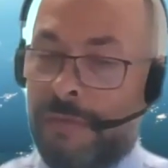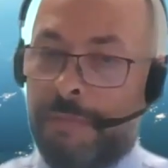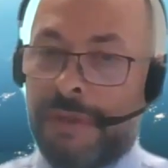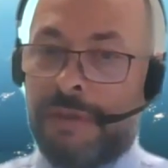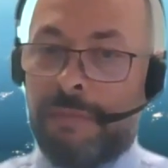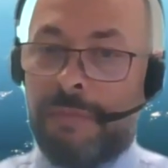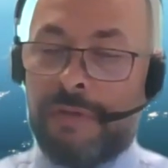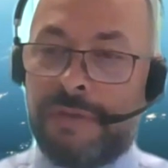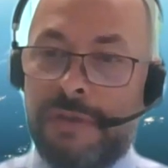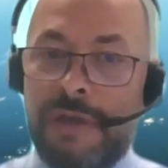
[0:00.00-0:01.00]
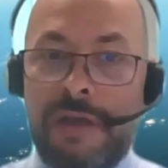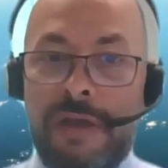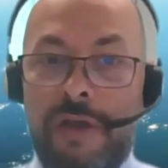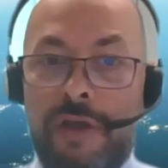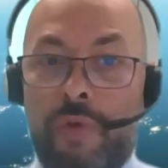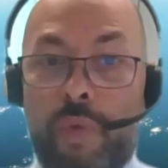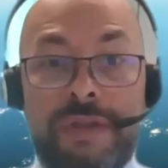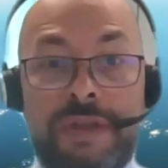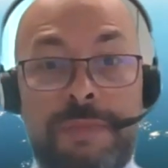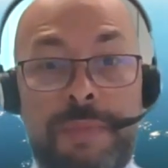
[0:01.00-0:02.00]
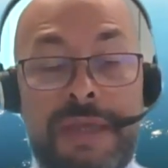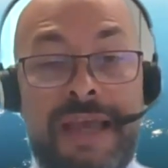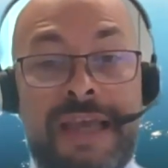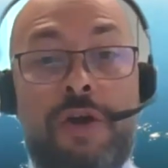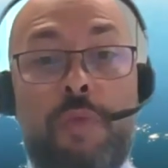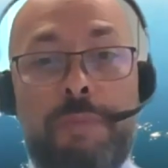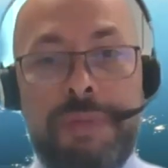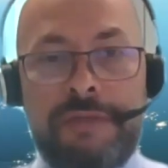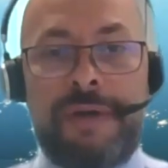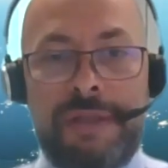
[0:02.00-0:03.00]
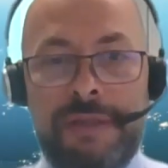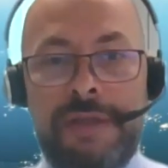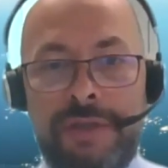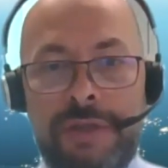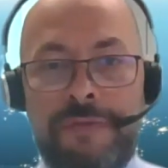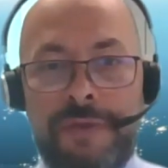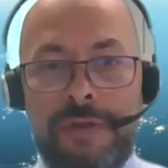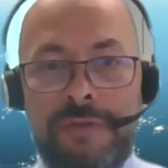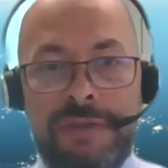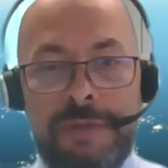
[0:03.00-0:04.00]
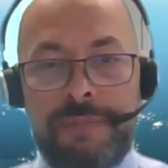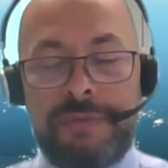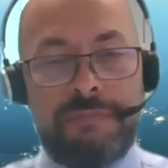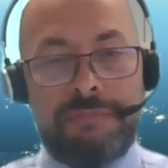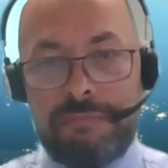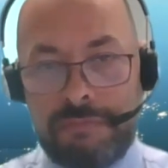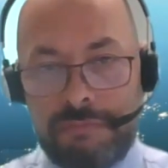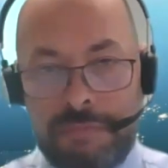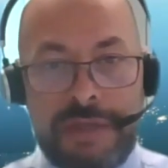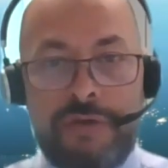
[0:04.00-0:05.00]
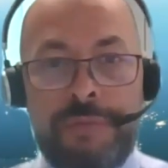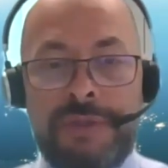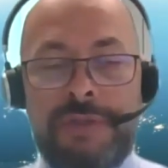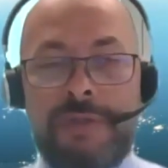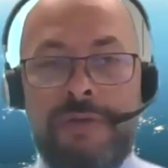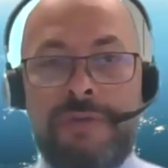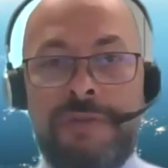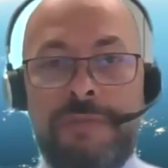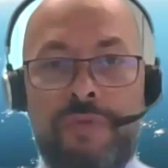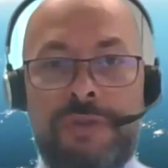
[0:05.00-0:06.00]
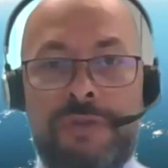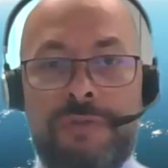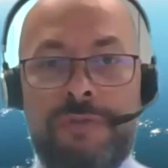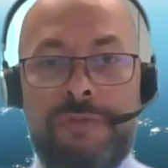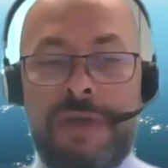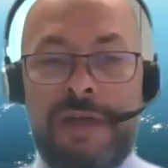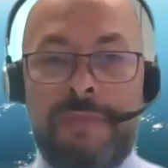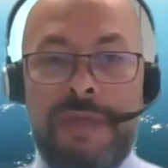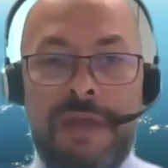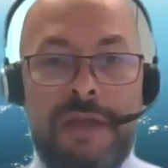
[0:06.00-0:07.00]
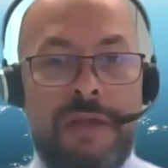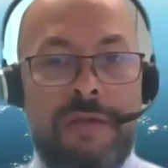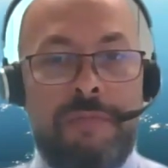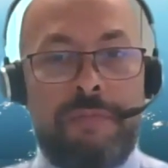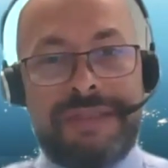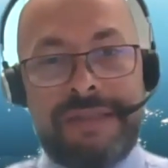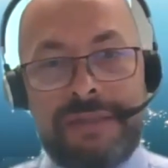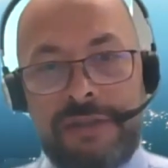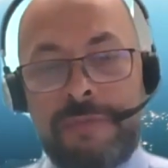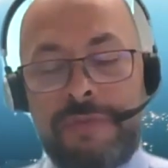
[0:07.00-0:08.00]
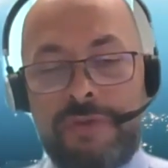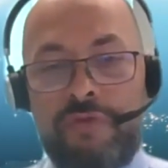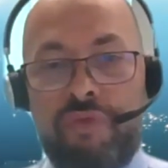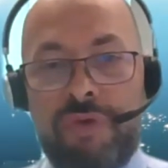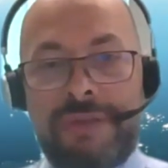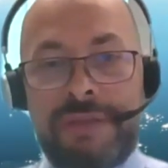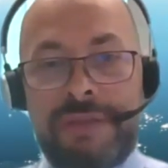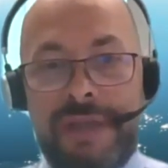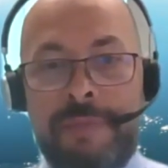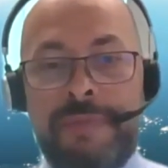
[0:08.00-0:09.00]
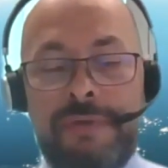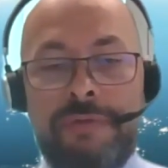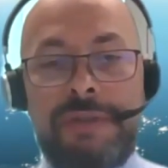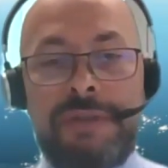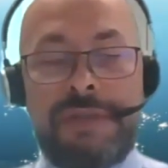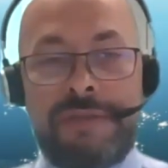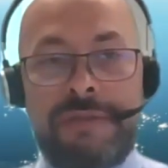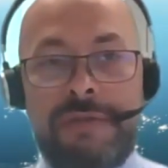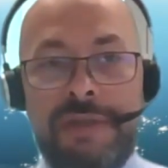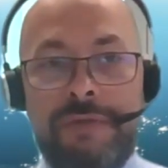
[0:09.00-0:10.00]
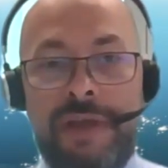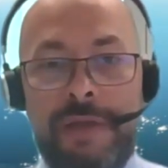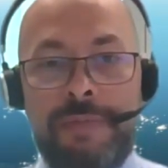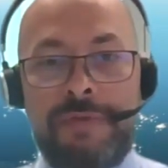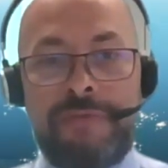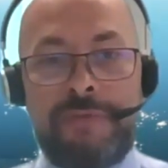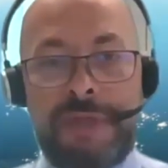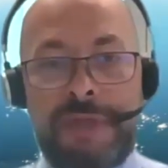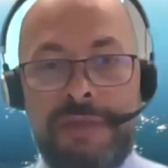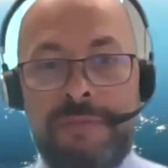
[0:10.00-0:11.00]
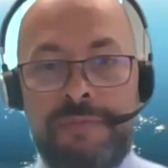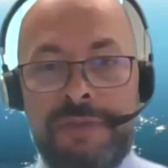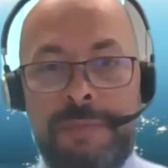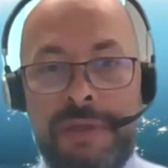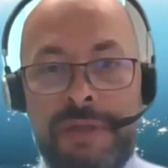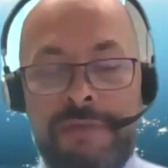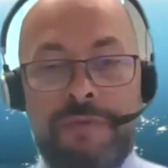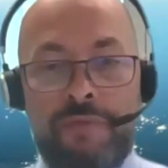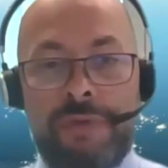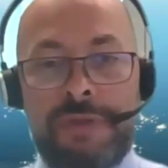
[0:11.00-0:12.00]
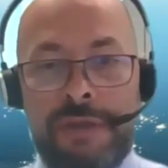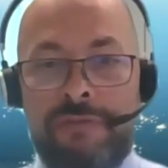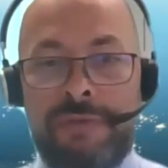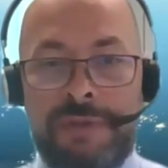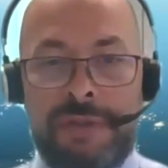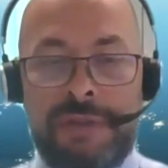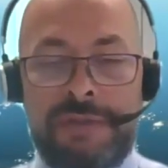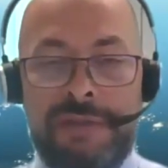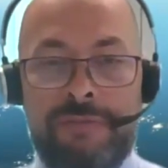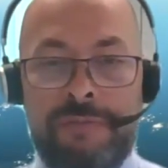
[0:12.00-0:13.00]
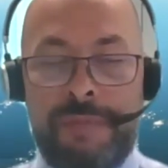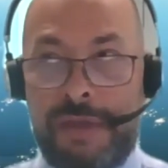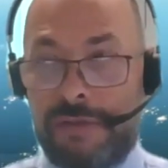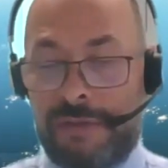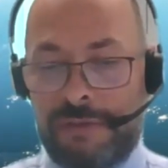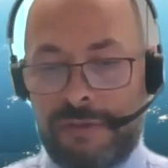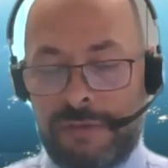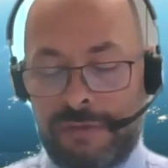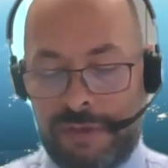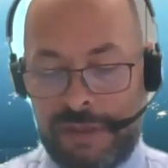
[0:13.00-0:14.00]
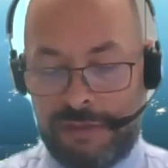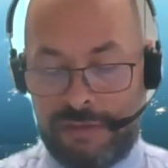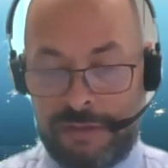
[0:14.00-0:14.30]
building blocks. Will this be a complete validation of the concept? By no means, no, there's more to come. But in terms of what is absolutely necessary to happen from an ATM perspective, you will get results that would make certain that